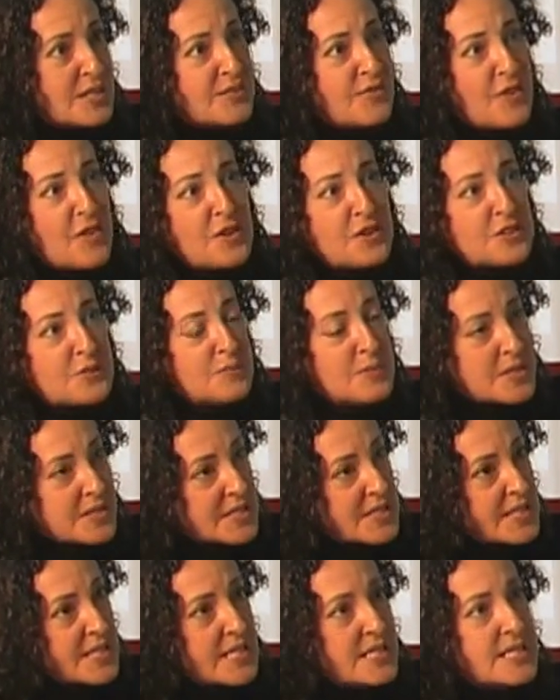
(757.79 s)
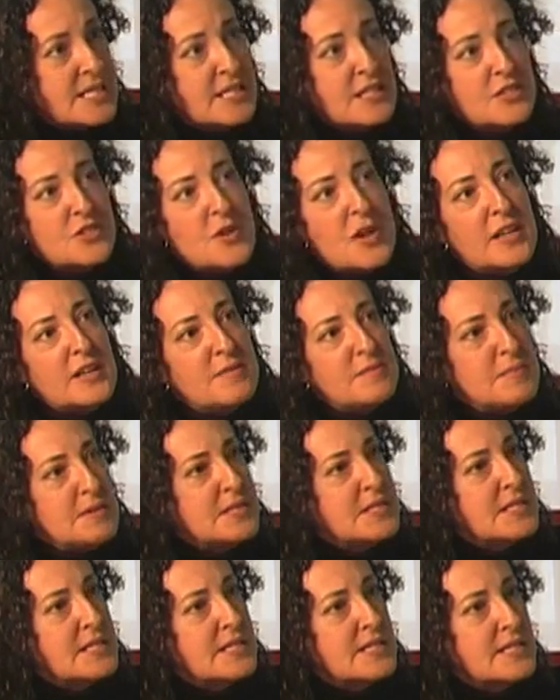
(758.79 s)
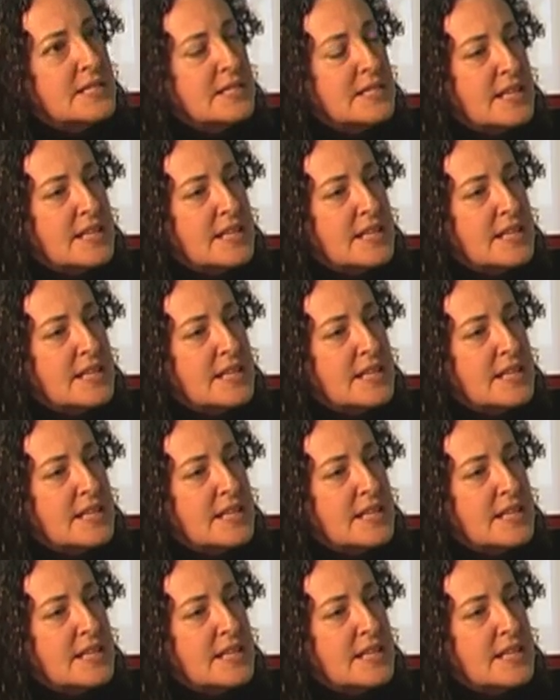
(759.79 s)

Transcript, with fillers: as far as business and attracting businesses.